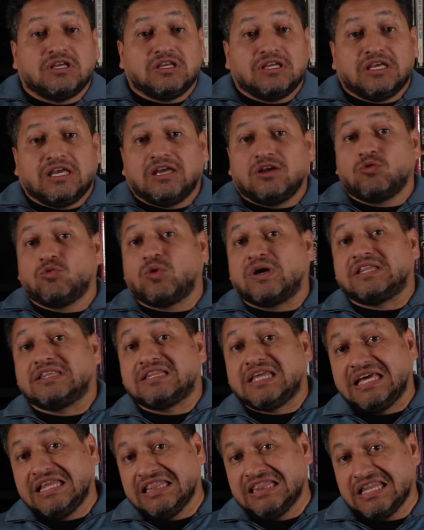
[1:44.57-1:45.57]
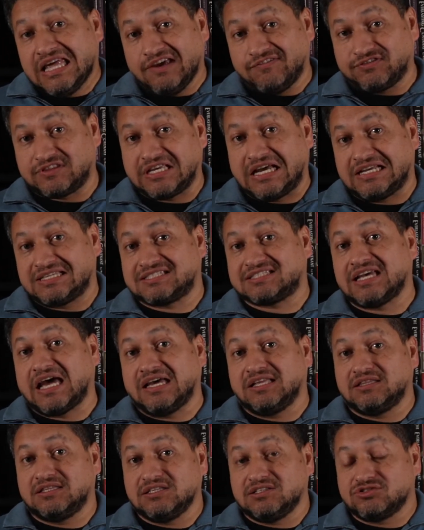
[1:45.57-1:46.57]
And when they left
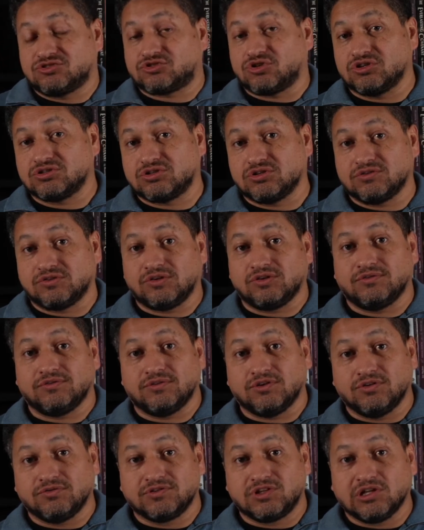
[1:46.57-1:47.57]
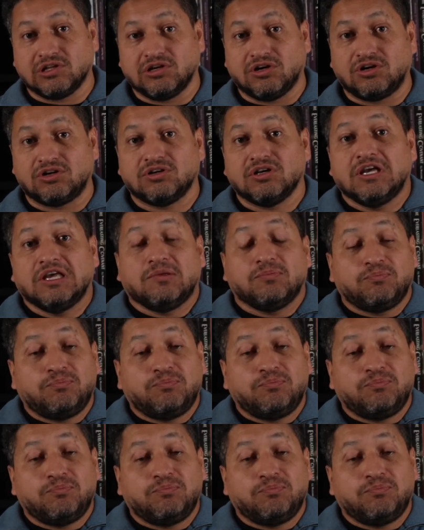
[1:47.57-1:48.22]
aside the instructions of the Lord,